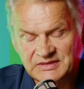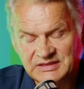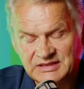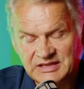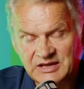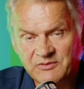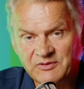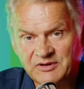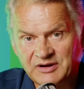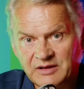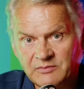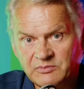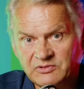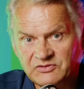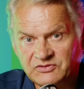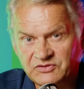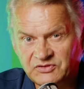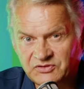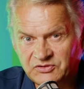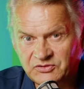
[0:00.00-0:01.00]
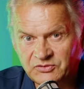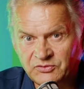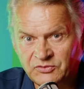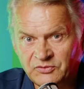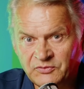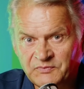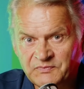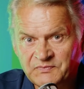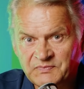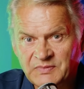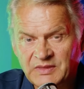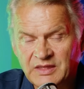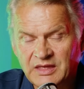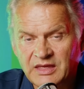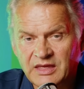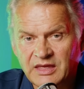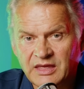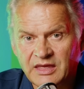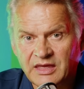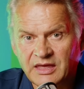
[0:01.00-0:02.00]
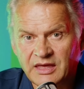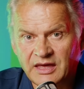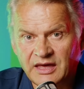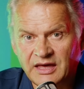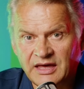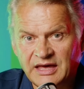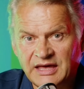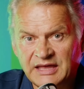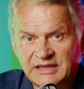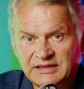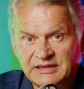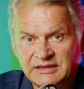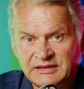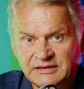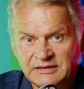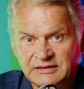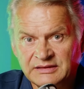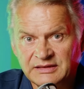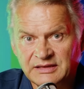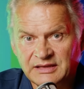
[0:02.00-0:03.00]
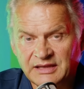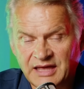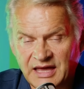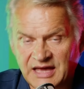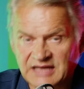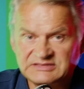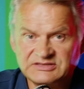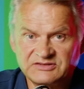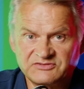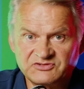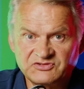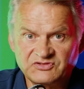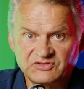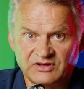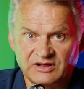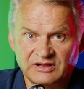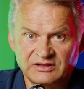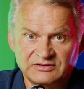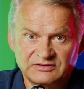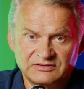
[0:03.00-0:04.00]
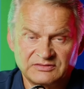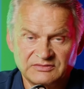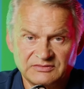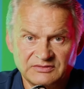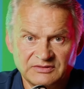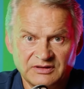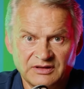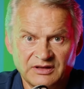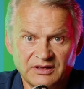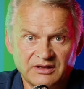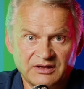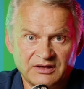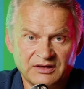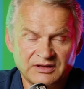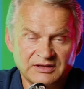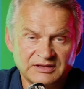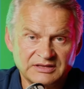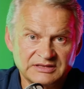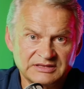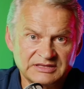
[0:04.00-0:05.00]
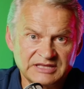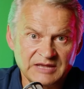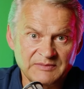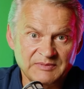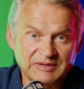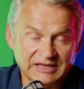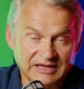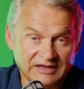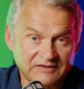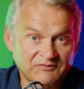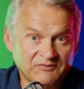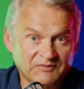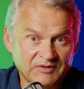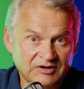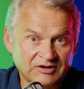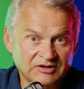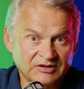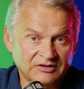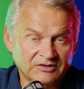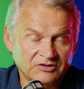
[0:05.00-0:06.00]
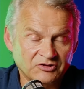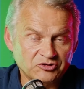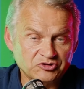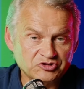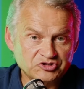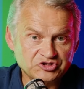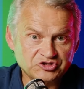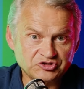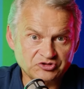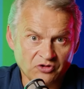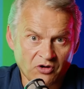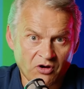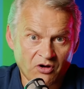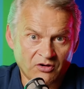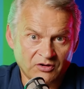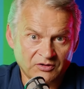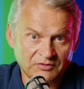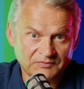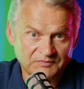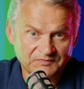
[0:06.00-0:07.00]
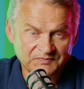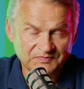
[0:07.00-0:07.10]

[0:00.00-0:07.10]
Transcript: they were able to do, and as a result, uh, they became very strong.